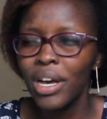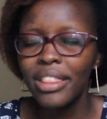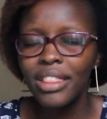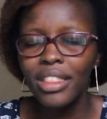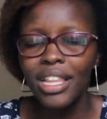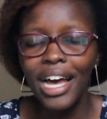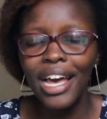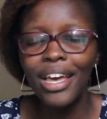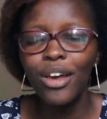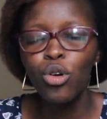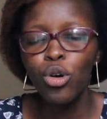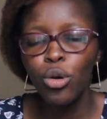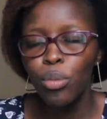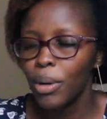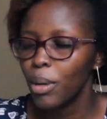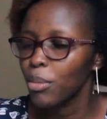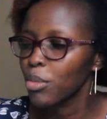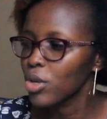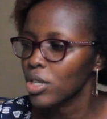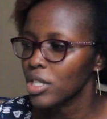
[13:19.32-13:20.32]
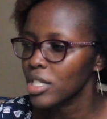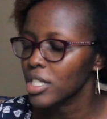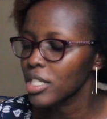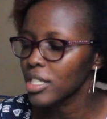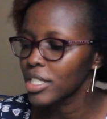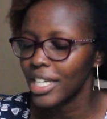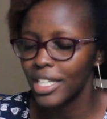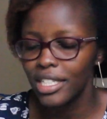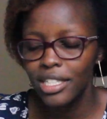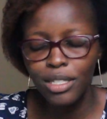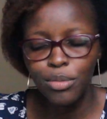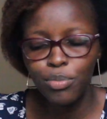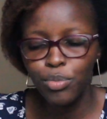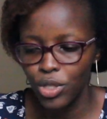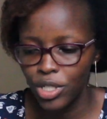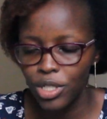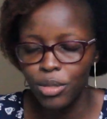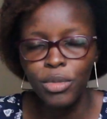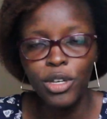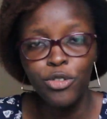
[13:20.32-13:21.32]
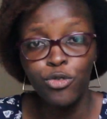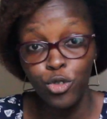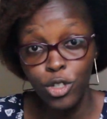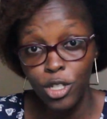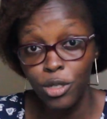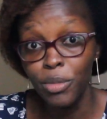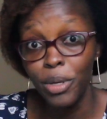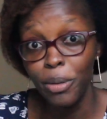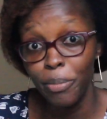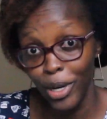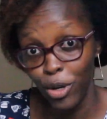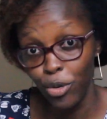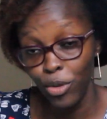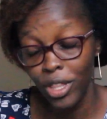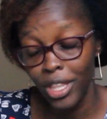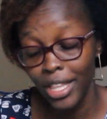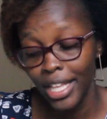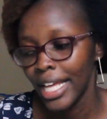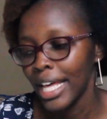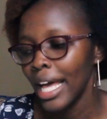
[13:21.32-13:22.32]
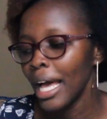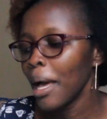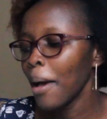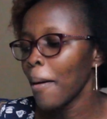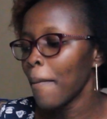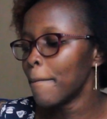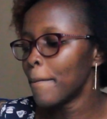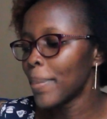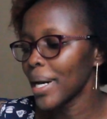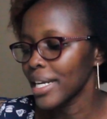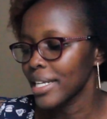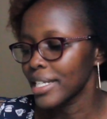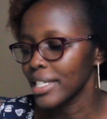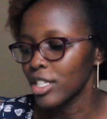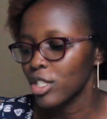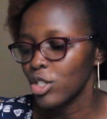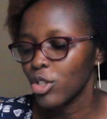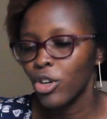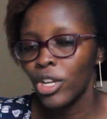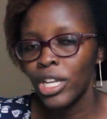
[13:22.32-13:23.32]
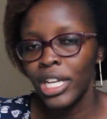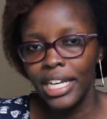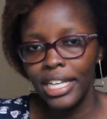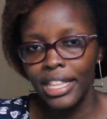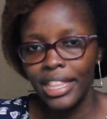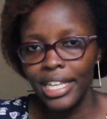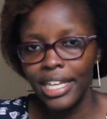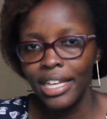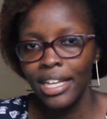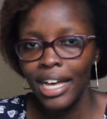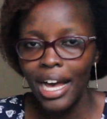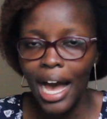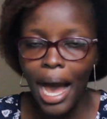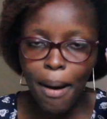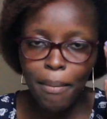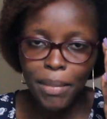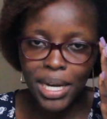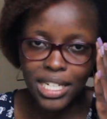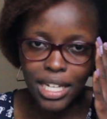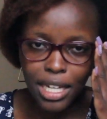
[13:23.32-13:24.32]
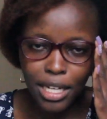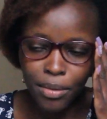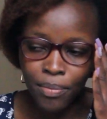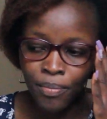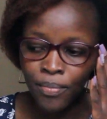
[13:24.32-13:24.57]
I hope I'm not just putting my foot in my mouth, but it's called like the Harmattan.